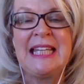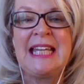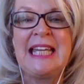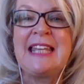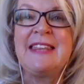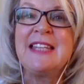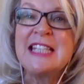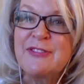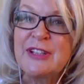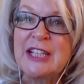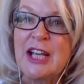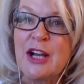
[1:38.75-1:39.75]
In this
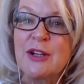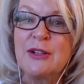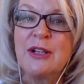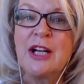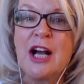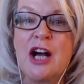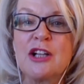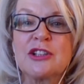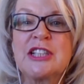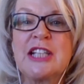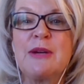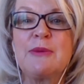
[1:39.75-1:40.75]
video, I'll
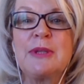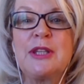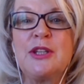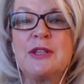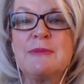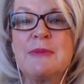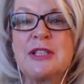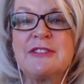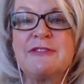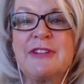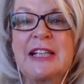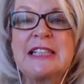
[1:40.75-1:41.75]
share with you the most
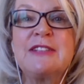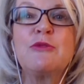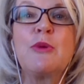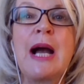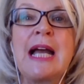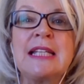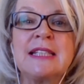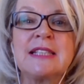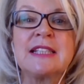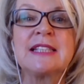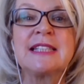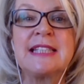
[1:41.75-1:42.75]
effective ways
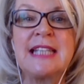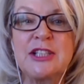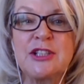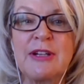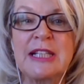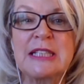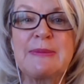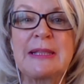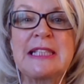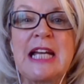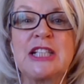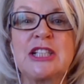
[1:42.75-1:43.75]
to set your
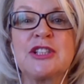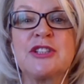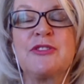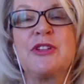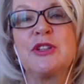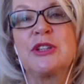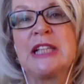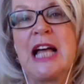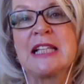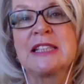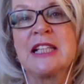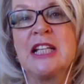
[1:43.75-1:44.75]
expectations for your
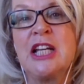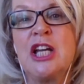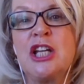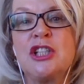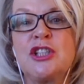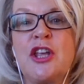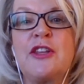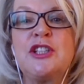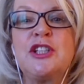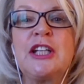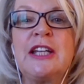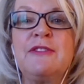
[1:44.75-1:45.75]
class so that
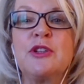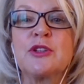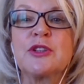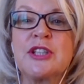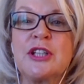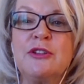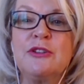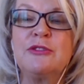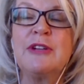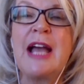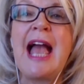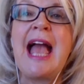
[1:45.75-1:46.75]
you give yourself
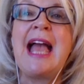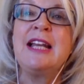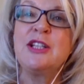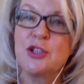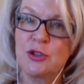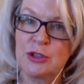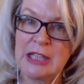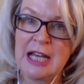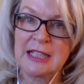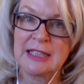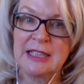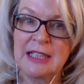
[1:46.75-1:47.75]
and your
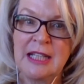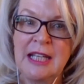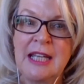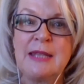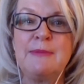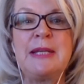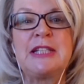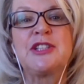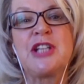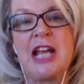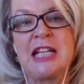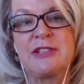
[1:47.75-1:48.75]
class the best
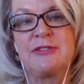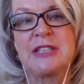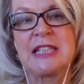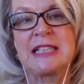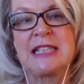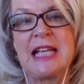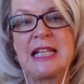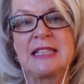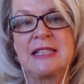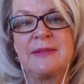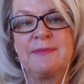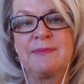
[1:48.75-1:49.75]
chance for success.